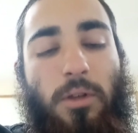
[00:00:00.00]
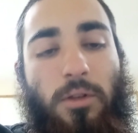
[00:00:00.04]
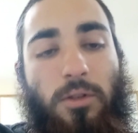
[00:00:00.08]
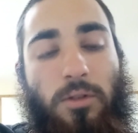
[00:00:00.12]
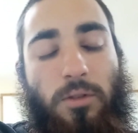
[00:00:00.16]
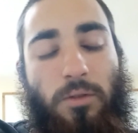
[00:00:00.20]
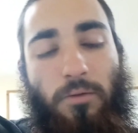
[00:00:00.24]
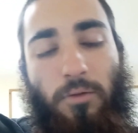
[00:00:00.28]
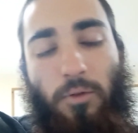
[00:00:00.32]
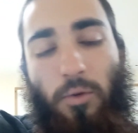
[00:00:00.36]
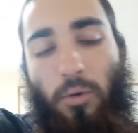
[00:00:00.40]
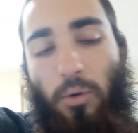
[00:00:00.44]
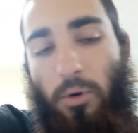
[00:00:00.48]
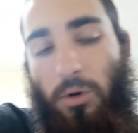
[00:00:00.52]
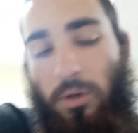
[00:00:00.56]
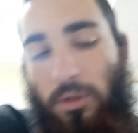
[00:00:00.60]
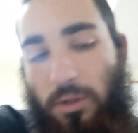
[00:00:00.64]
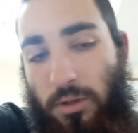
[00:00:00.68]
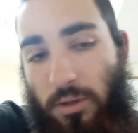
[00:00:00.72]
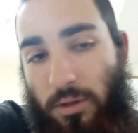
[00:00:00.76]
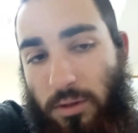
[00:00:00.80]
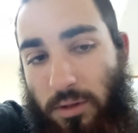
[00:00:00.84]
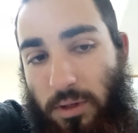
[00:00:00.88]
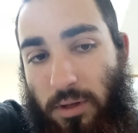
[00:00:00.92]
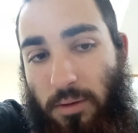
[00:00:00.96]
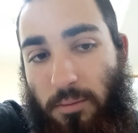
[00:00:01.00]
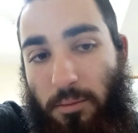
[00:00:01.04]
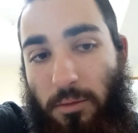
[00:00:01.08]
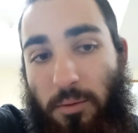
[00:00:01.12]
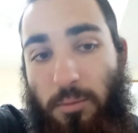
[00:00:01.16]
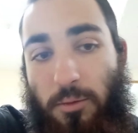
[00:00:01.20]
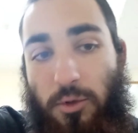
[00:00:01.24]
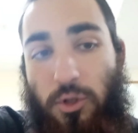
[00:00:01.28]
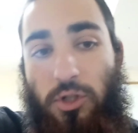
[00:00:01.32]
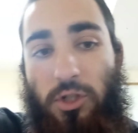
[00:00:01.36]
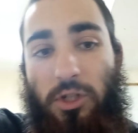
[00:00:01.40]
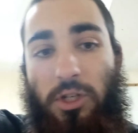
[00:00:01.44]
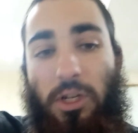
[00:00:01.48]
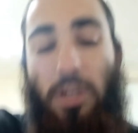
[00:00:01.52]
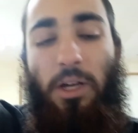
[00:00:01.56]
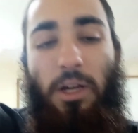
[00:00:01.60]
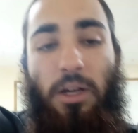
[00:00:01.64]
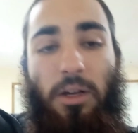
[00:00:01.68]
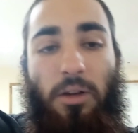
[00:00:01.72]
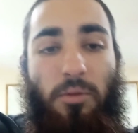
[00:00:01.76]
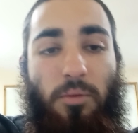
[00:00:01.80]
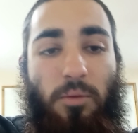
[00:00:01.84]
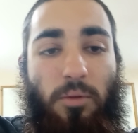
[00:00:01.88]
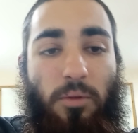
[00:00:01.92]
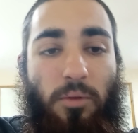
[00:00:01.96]
So of course, the
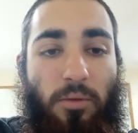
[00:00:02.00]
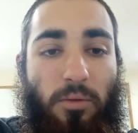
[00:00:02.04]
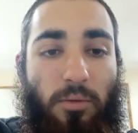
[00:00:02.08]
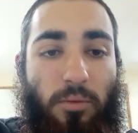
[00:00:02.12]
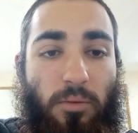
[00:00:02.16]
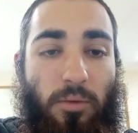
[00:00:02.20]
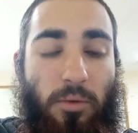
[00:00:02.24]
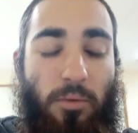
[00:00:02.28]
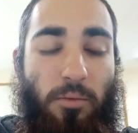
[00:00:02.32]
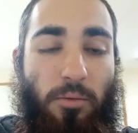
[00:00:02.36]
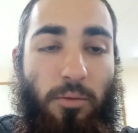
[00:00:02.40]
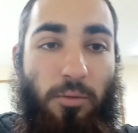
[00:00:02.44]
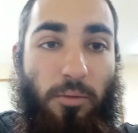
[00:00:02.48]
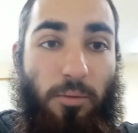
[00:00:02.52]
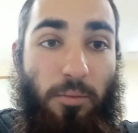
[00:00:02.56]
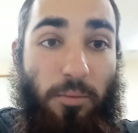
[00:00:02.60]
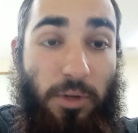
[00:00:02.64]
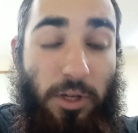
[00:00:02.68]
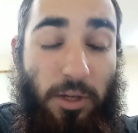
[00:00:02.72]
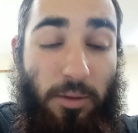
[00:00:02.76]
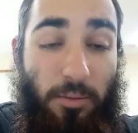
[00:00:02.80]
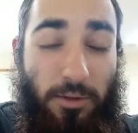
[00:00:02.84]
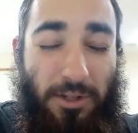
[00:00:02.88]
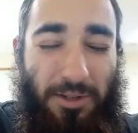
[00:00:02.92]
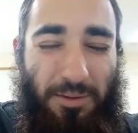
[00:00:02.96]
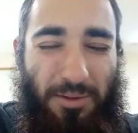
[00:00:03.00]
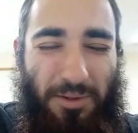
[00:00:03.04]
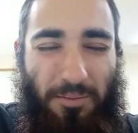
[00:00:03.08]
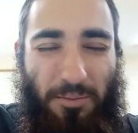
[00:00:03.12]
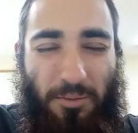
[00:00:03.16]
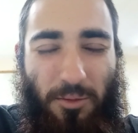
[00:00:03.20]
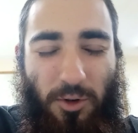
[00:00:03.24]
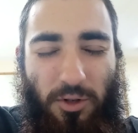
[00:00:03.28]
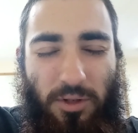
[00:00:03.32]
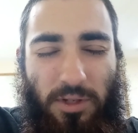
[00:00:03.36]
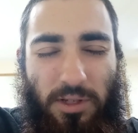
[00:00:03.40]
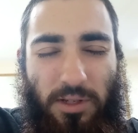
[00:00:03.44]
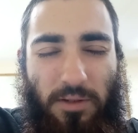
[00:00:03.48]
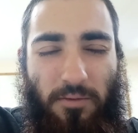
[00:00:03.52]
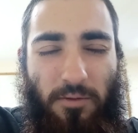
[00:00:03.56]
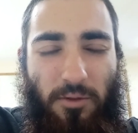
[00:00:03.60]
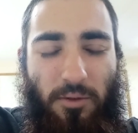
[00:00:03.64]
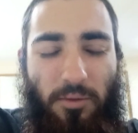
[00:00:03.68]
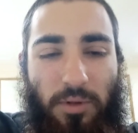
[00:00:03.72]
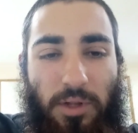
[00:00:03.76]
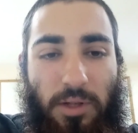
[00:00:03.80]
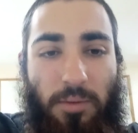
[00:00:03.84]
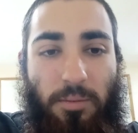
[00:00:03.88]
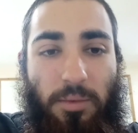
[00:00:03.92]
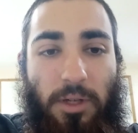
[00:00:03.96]
Mashiach will be able to be merciful
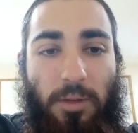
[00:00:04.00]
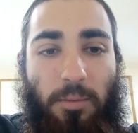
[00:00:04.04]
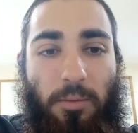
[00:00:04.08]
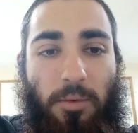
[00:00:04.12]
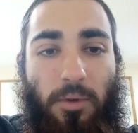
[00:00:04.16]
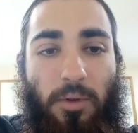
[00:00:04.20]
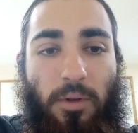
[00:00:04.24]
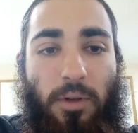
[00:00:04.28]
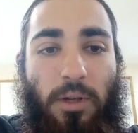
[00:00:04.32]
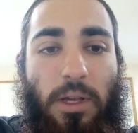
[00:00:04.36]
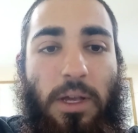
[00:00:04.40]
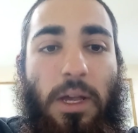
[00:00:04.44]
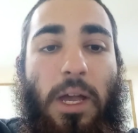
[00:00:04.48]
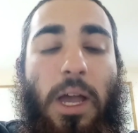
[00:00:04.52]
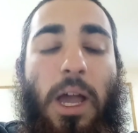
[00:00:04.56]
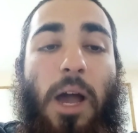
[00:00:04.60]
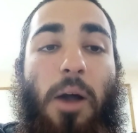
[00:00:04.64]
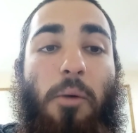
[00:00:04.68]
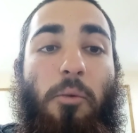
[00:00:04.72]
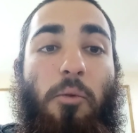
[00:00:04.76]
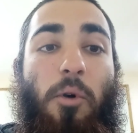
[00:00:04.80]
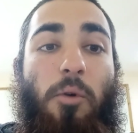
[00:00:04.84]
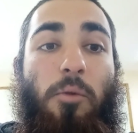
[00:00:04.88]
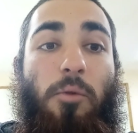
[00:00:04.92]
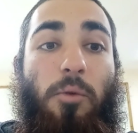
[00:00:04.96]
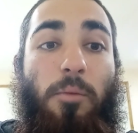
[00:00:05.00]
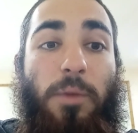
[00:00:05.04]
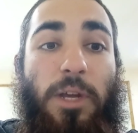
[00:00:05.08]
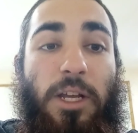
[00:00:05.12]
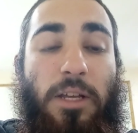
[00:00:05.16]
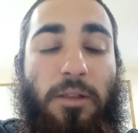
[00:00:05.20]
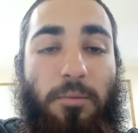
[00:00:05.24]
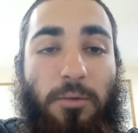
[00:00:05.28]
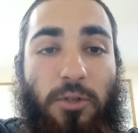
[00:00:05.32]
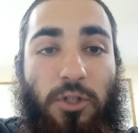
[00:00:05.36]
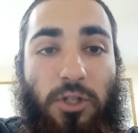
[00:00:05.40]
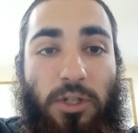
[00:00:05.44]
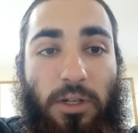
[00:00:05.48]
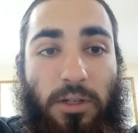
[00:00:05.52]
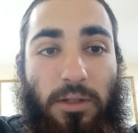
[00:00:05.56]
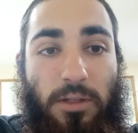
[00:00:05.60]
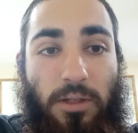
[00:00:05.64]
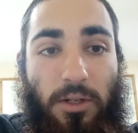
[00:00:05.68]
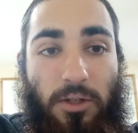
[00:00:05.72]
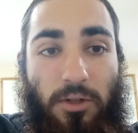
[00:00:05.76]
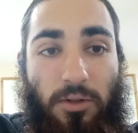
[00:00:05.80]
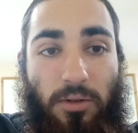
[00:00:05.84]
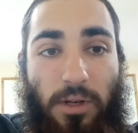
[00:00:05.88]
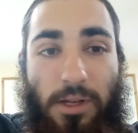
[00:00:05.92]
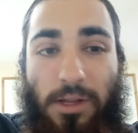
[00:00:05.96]
with the people. And what will make the Mashiach
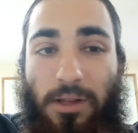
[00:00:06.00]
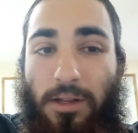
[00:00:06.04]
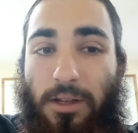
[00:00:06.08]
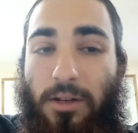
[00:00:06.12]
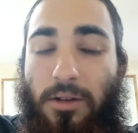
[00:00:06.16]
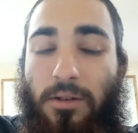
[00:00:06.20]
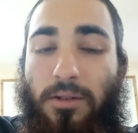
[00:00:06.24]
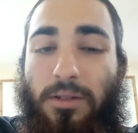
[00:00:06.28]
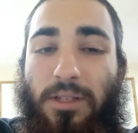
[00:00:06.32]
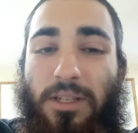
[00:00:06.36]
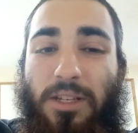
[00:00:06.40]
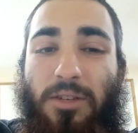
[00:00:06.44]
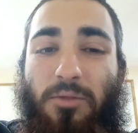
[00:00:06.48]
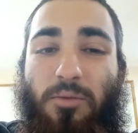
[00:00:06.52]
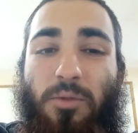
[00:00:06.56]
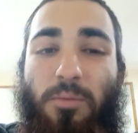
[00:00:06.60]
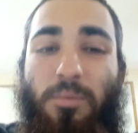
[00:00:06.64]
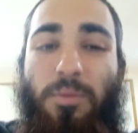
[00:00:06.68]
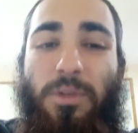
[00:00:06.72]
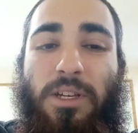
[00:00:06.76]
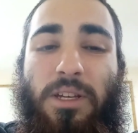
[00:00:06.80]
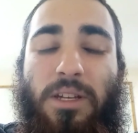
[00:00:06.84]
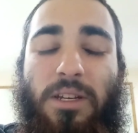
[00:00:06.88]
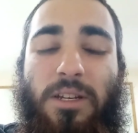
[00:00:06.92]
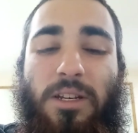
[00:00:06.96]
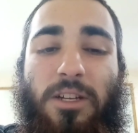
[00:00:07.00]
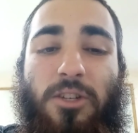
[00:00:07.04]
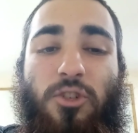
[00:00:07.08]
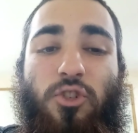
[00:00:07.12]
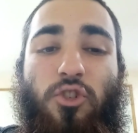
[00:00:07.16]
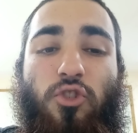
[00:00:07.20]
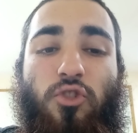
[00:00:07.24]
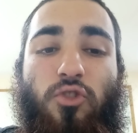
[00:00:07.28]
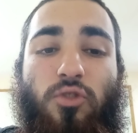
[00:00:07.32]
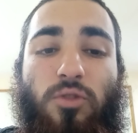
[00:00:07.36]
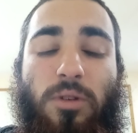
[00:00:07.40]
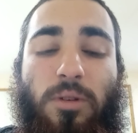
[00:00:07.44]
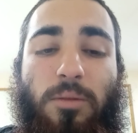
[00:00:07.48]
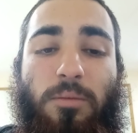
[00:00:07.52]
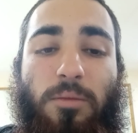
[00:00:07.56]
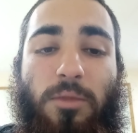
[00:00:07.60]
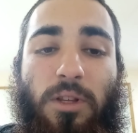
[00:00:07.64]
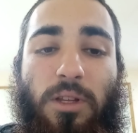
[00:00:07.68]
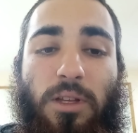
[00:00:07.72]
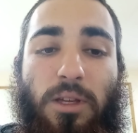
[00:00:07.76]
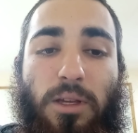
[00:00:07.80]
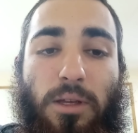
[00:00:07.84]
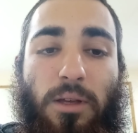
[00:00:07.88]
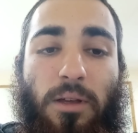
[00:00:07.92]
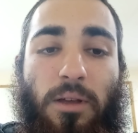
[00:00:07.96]
such a great leader is he will be an
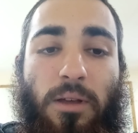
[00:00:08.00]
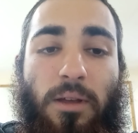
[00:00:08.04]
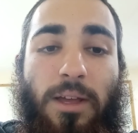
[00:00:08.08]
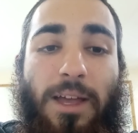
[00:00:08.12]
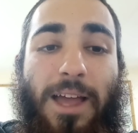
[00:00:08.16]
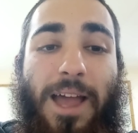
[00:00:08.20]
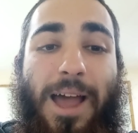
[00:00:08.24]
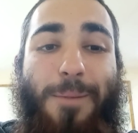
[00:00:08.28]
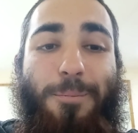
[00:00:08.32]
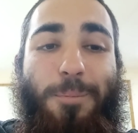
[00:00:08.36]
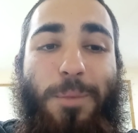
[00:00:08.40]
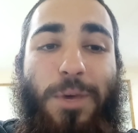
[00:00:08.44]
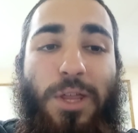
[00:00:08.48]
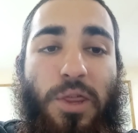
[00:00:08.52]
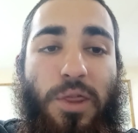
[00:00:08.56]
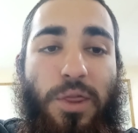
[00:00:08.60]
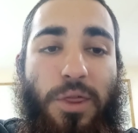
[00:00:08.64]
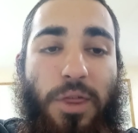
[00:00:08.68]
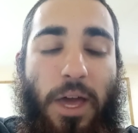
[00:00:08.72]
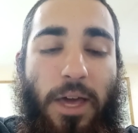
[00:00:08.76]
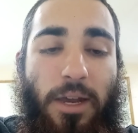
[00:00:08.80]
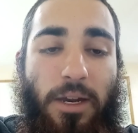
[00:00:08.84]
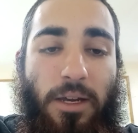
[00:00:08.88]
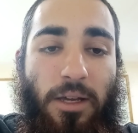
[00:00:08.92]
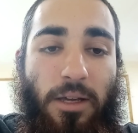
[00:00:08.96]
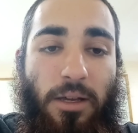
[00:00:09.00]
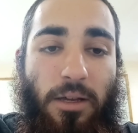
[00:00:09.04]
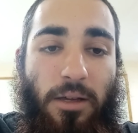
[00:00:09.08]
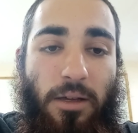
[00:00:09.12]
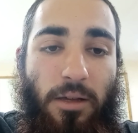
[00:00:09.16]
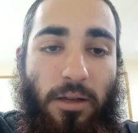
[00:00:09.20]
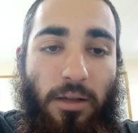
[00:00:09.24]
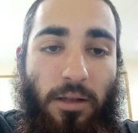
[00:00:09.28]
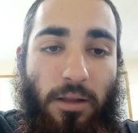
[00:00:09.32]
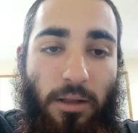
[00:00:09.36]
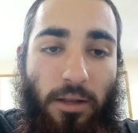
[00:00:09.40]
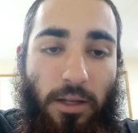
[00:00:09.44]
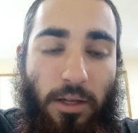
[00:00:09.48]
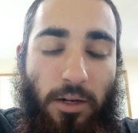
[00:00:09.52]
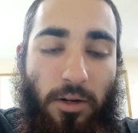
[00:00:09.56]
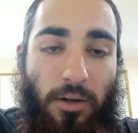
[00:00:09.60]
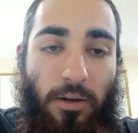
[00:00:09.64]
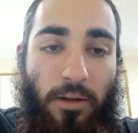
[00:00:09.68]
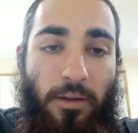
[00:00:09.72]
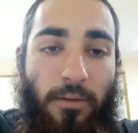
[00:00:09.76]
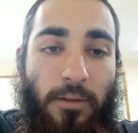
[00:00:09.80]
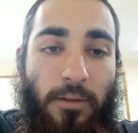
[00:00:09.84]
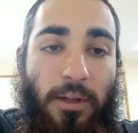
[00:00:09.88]
extremely empathetic leader.